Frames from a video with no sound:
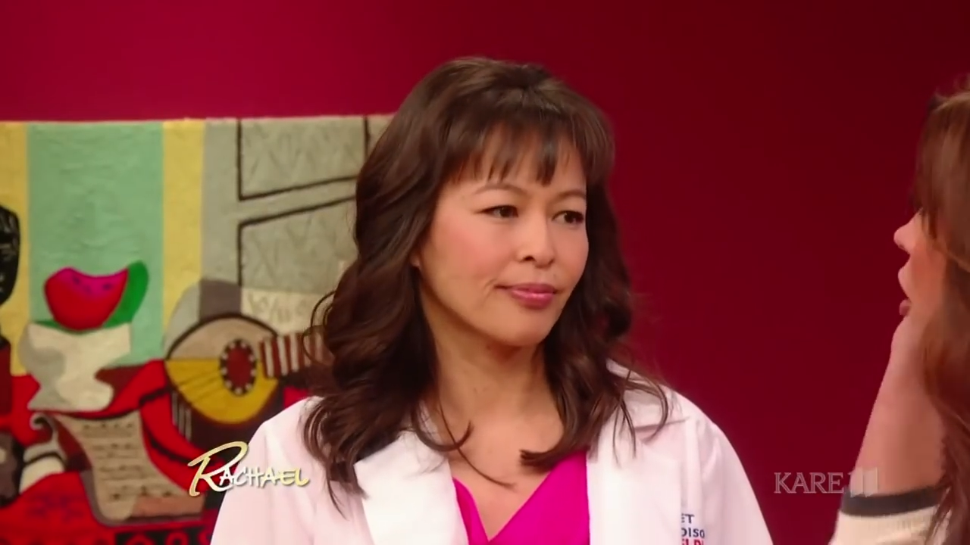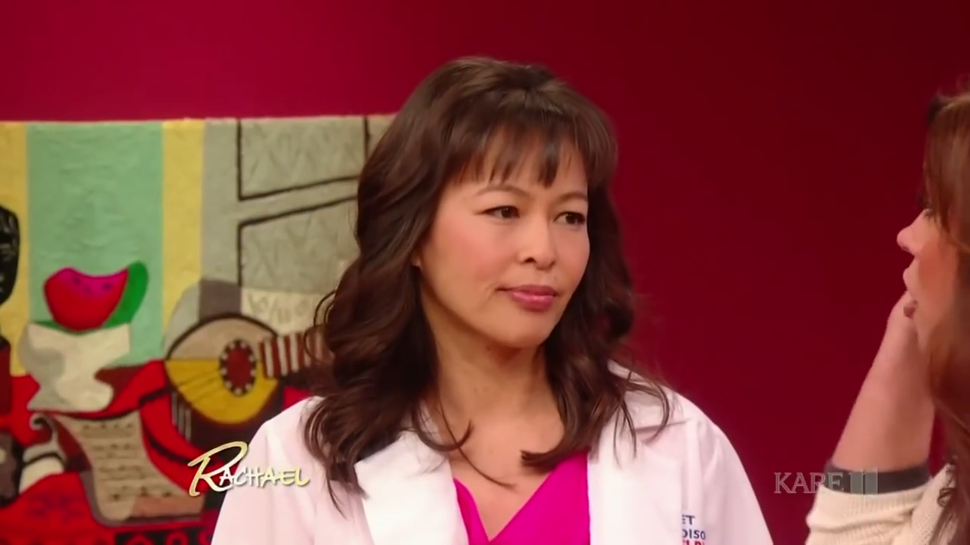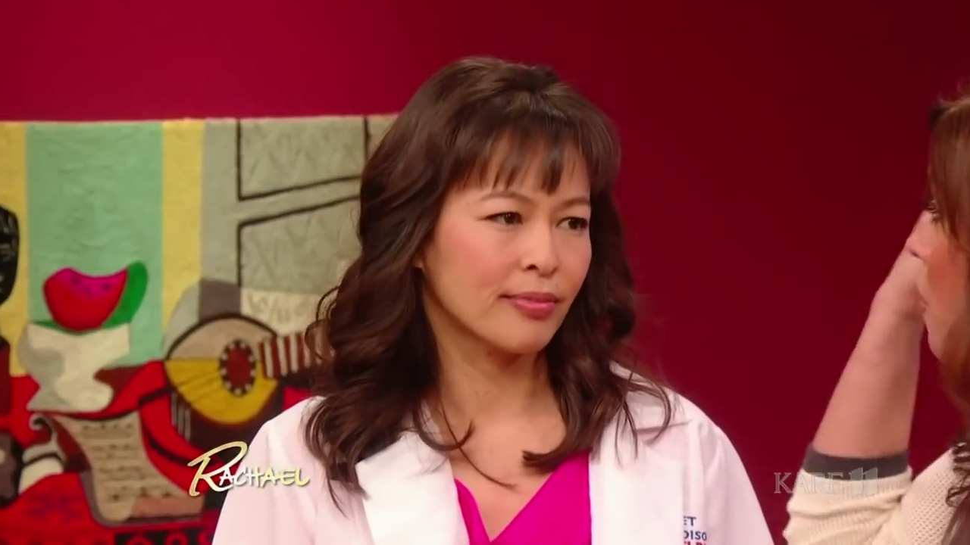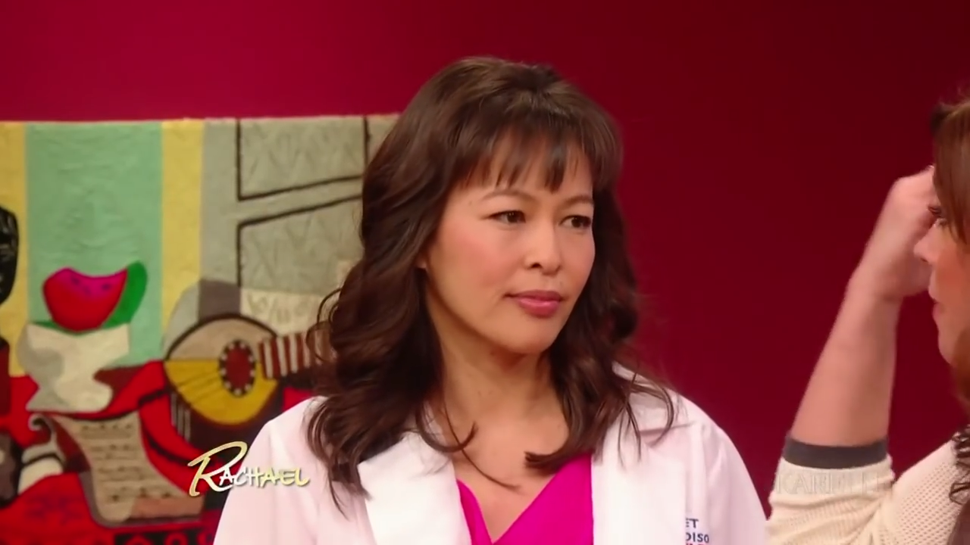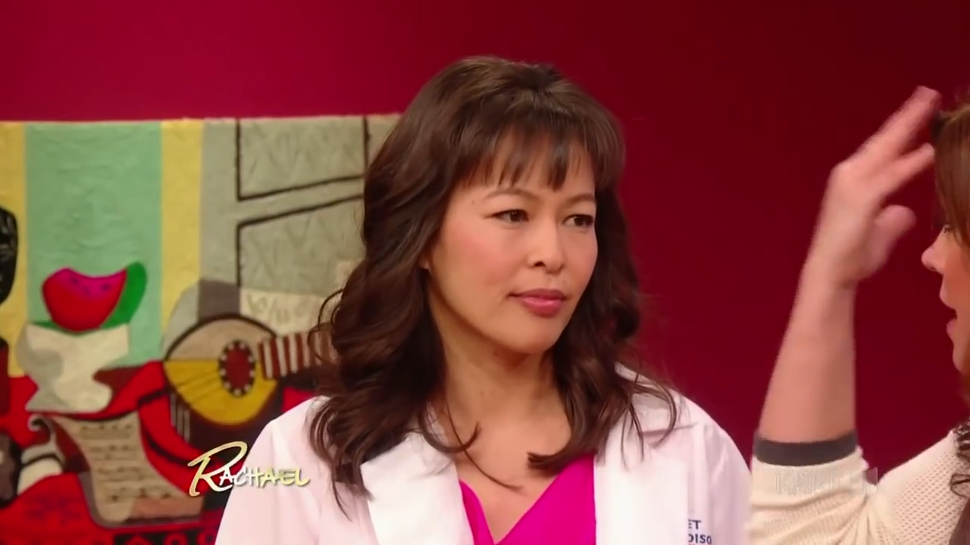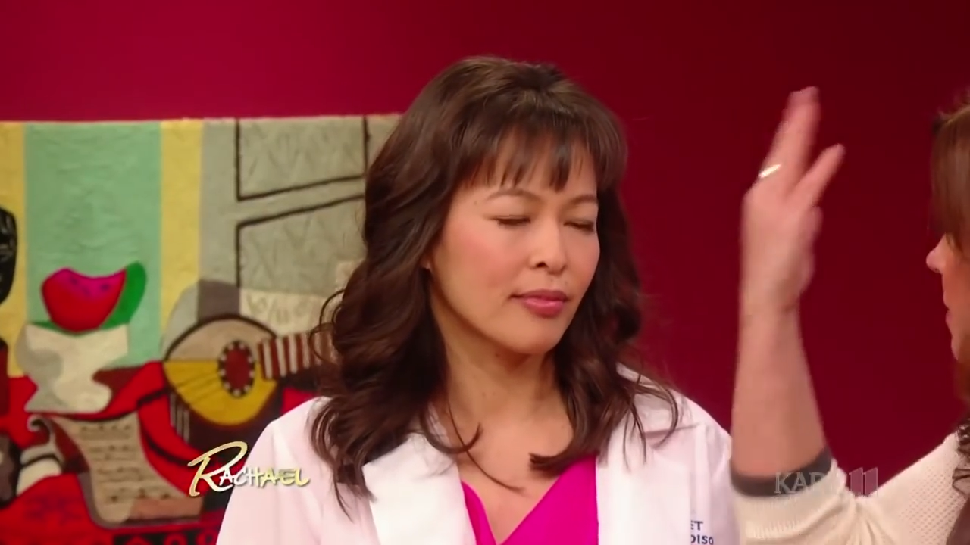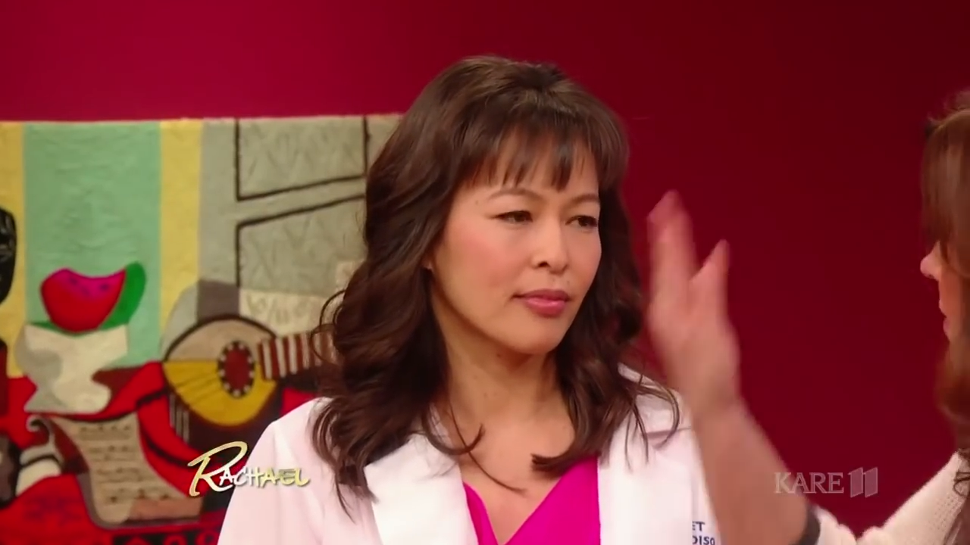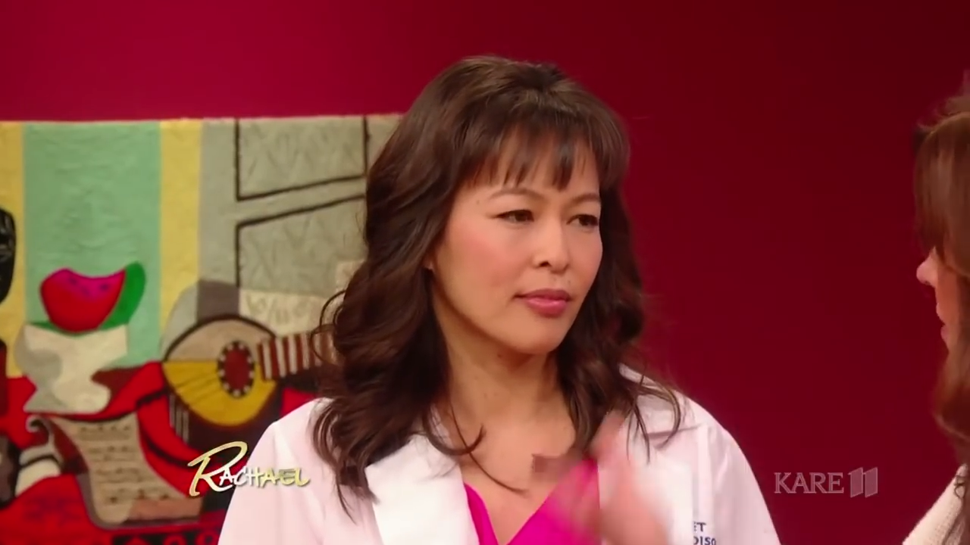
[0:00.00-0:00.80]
call my